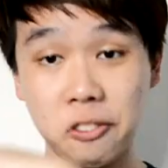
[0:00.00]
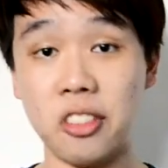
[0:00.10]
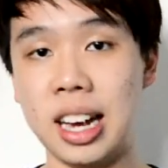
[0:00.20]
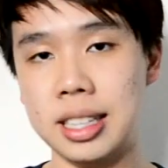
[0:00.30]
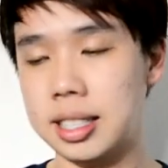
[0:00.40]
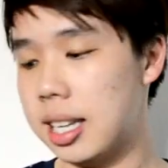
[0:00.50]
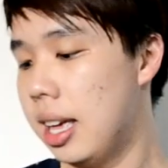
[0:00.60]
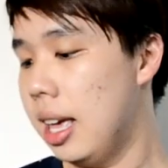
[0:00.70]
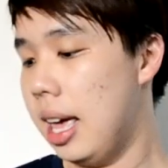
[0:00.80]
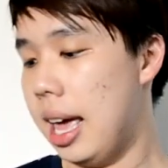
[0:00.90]
front.
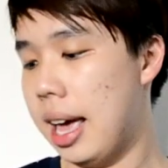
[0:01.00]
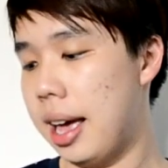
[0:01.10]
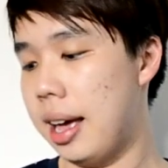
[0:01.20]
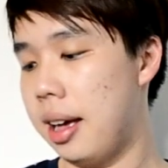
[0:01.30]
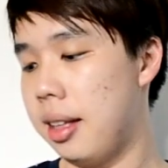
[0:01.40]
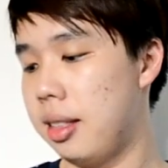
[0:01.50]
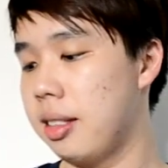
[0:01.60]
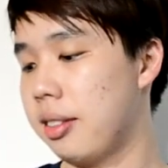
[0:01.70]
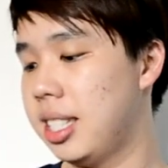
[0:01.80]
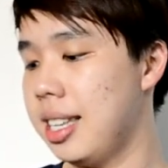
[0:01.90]
And
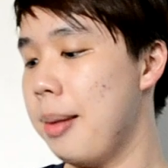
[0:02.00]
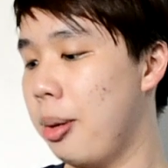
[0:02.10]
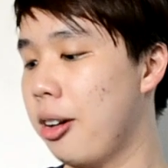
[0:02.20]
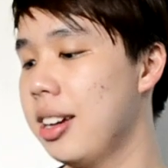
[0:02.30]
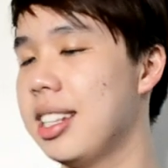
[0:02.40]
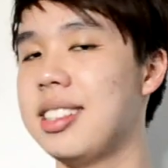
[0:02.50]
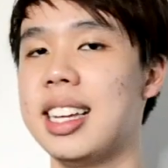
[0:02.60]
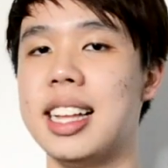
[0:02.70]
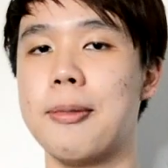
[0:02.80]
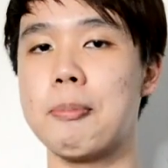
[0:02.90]
the sad part is
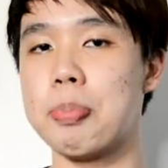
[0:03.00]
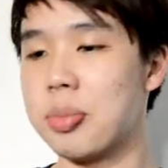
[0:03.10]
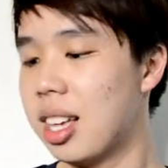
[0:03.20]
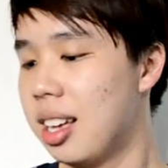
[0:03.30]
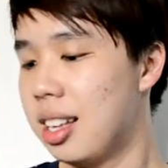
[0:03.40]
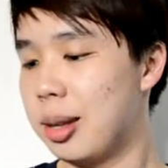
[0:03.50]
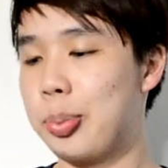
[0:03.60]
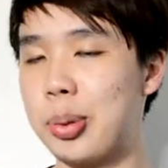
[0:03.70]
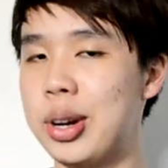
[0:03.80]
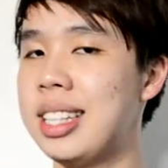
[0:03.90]
that the
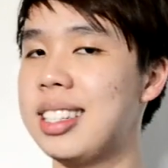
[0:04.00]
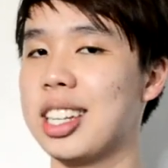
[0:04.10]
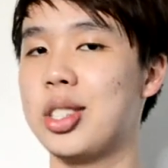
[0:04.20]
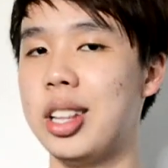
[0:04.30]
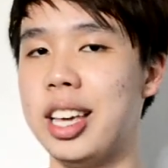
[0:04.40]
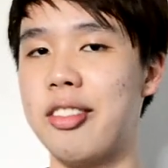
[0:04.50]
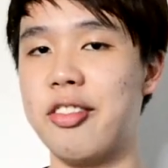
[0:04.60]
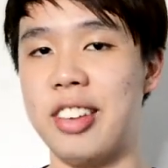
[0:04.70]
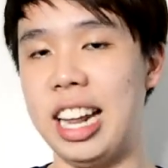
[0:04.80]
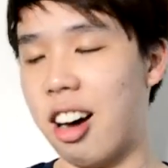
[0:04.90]
prints actually
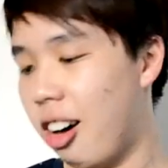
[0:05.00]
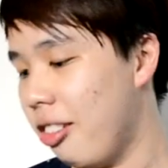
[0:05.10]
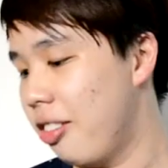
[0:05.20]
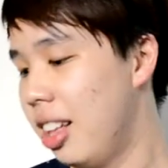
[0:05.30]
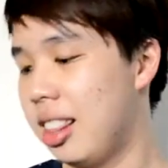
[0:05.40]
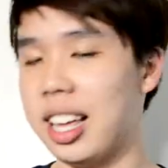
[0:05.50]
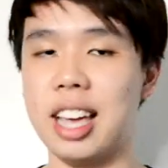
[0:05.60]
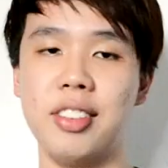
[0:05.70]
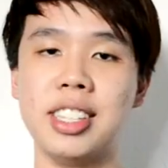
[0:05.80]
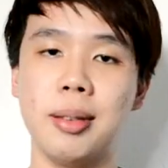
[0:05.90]
fade off. Like
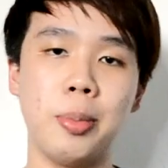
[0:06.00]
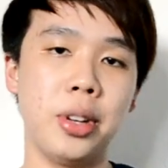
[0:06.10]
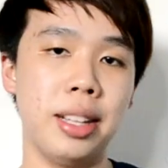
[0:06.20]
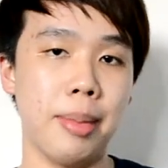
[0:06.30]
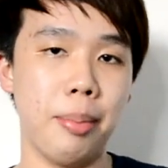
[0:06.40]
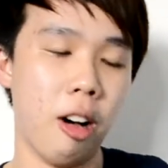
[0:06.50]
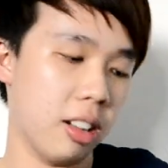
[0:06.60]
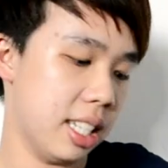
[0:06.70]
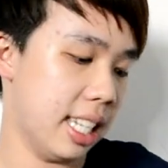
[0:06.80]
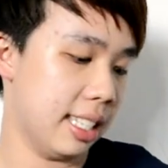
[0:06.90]
every time I put it in my
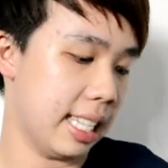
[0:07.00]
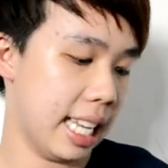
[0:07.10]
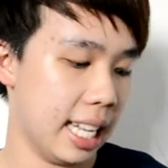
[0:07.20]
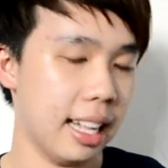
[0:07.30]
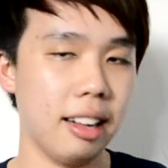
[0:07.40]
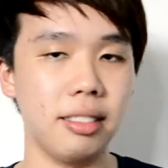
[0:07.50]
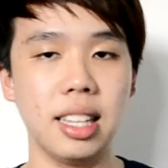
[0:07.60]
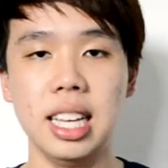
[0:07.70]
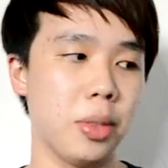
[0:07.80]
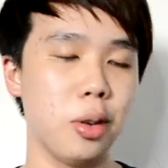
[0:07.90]
pocket and take it out,
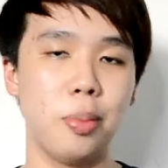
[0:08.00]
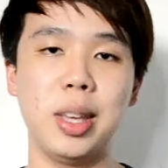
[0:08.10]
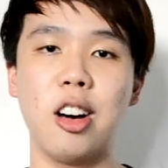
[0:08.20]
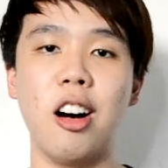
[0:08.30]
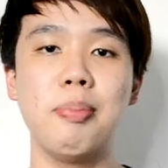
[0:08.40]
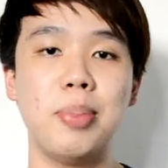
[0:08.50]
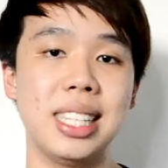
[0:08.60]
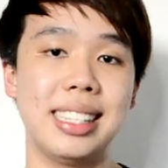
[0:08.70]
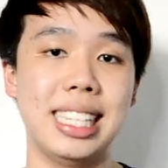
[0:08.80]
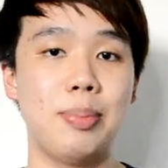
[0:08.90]
it will be gone
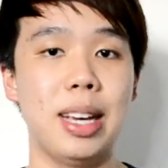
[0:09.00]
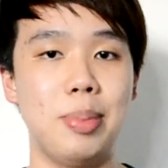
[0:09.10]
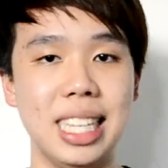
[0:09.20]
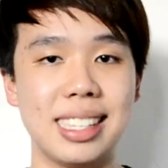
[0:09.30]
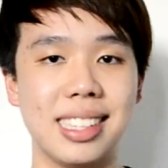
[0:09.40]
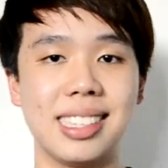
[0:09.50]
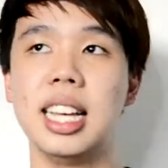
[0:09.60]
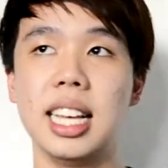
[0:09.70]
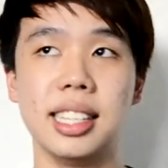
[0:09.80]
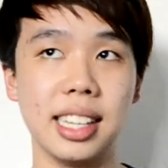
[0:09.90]
pieces by pieces.
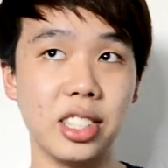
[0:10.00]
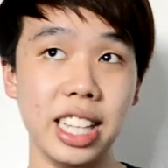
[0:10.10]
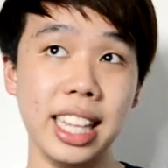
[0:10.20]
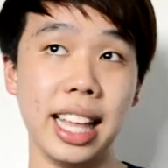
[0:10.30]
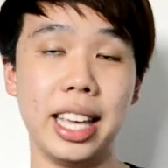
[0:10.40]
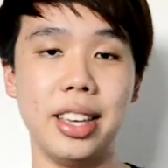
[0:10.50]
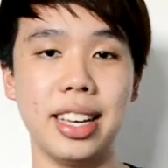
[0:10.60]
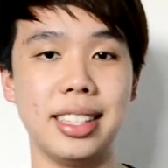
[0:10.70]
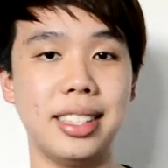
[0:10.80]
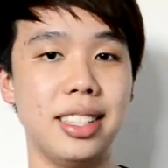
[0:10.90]
It's actually like you
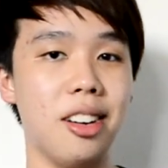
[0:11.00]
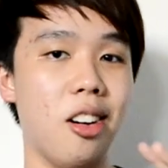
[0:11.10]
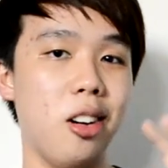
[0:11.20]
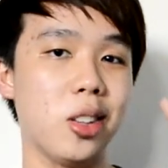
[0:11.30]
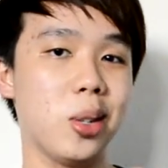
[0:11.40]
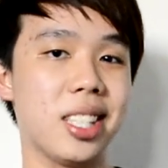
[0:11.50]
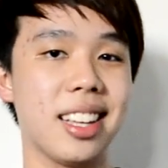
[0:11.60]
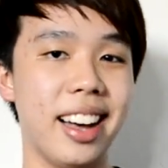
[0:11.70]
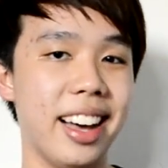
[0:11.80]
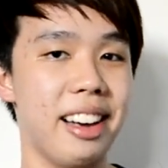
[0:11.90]
can see all those
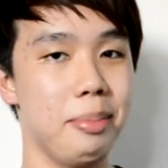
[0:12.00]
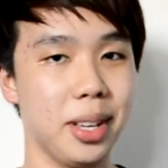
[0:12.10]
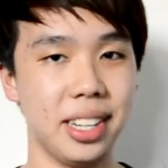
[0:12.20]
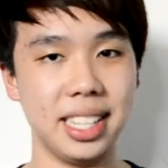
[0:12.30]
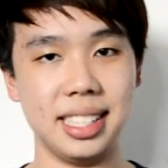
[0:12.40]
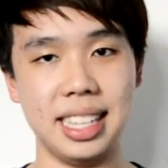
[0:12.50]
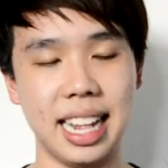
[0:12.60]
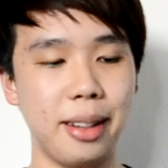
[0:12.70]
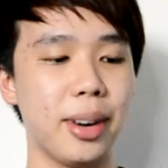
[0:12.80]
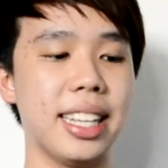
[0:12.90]
sky-high buildings in
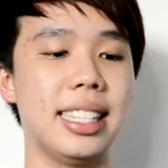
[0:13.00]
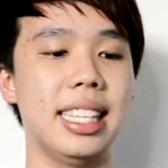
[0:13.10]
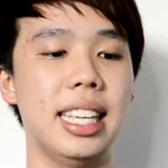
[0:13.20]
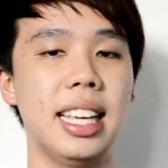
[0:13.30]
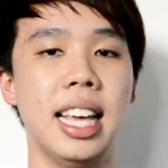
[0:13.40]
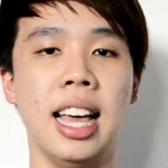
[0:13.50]
N Y C,